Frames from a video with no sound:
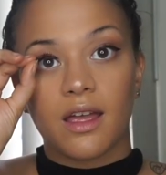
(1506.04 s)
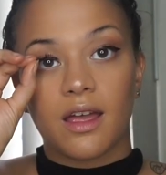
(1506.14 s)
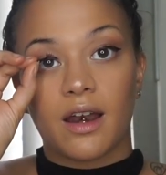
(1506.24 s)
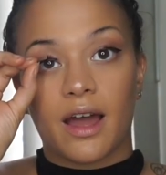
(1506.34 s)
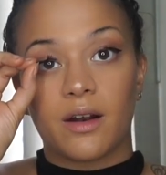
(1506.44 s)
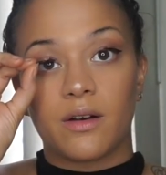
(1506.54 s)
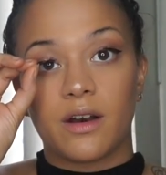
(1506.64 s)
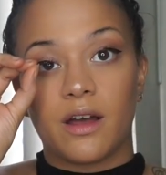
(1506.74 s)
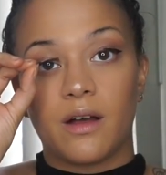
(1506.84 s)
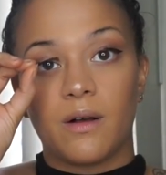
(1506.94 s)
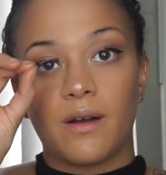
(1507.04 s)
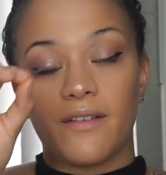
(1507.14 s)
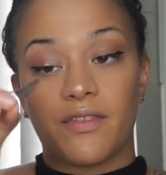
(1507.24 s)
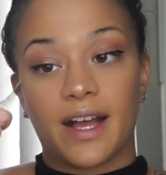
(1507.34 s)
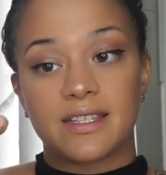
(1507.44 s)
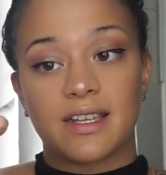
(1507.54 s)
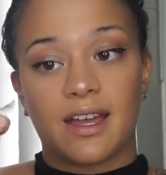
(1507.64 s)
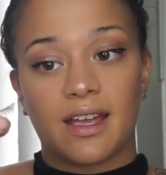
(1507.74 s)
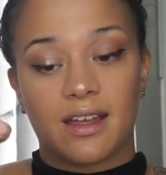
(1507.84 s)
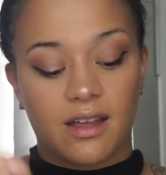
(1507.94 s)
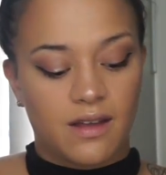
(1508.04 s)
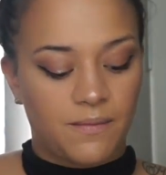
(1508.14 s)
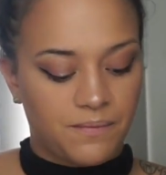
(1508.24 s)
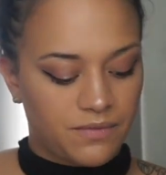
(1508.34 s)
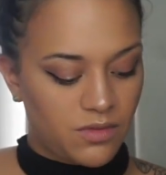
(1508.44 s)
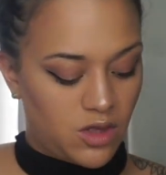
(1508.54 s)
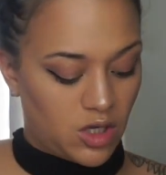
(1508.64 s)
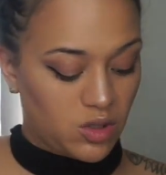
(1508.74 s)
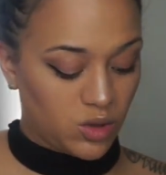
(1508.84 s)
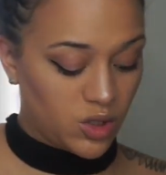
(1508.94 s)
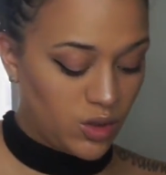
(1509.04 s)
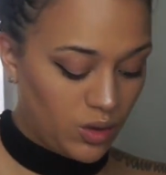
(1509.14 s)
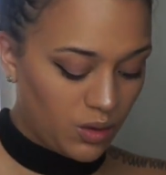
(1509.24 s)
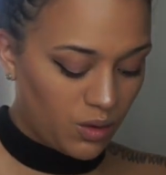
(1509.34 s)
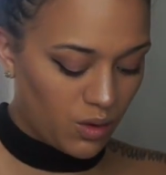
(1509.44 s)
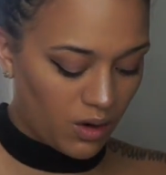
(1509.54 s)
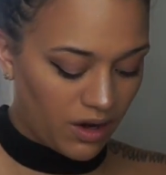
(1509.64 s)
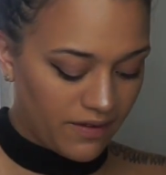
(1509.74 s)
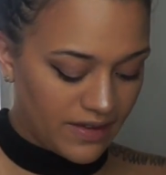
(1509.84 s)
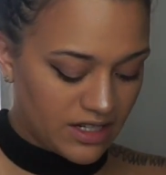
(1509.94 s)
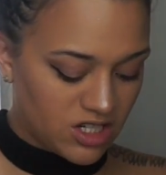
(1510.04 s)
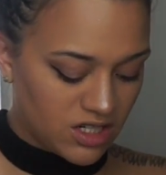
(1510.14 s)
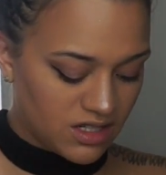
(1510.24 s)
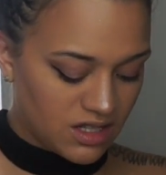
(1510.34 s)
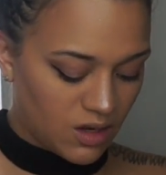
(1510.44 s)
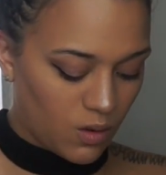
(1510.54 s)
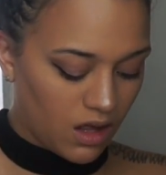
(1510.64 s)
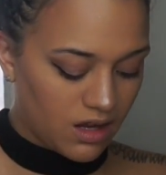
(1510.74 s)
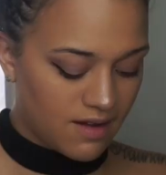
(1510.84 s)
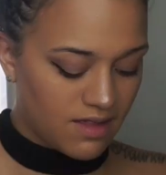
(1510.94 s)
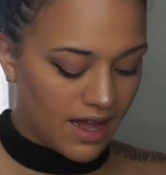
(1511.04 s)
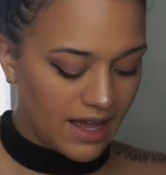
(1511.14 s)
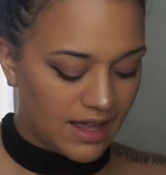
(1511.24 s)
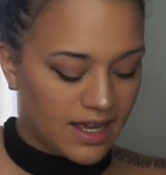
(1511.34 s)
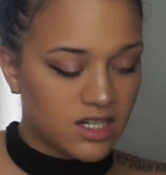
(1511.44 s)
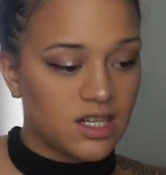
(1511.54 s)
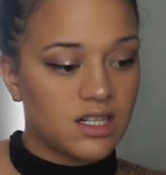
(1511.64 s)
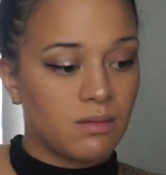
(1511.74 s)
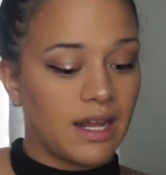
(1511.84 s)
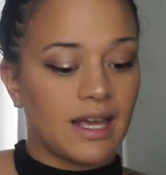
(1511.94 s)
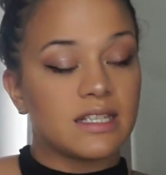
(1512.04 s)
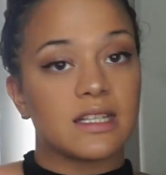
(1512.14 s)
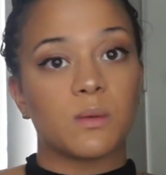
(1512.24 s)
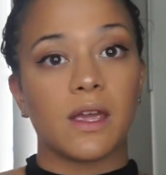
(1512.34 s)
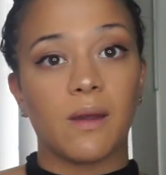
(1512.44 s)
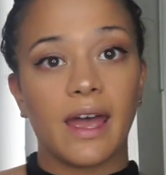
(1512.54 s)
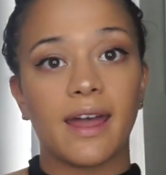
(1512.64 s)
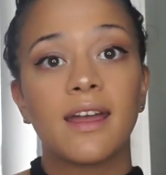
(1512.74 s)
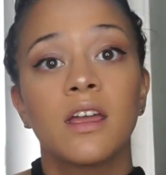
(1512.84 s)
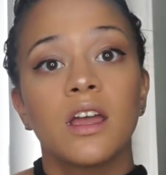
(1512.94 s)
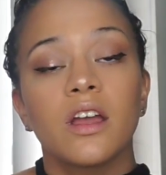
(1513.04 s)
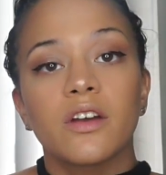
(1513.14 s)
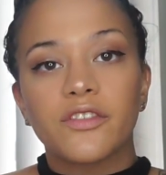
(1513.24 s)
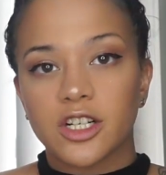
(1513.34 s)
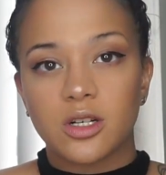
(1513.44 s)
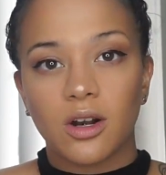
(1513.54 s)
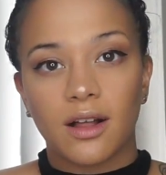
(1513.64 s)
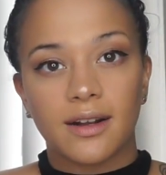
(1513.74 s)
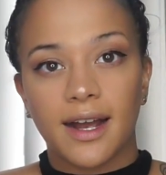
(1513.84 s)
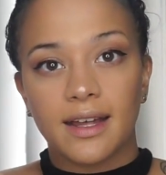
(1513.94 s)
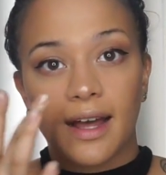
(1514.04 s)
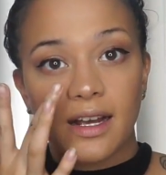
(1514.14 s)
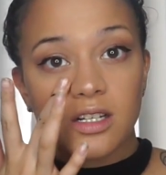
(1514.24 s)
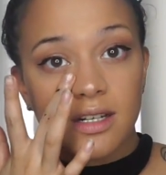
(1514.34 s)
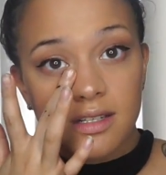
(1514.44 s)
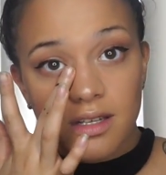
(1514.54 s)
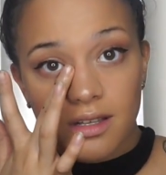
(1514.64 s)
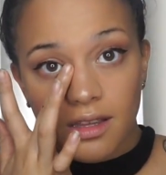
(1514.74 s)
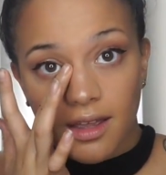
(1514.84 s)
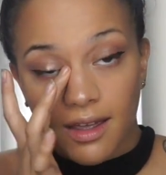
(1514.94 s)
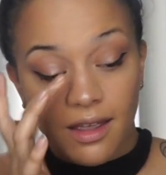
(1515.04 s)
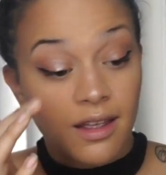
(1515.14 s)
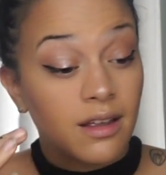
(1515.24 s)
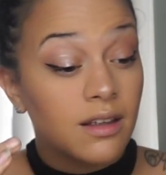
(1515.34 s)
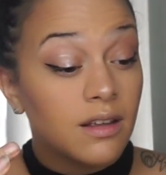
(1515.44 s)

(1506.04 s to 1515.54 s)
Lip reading: And I don't know if that's like the glue or if it's just the quality of the eyelashes, but I guess that's what you get for $2 eyelashes. Like,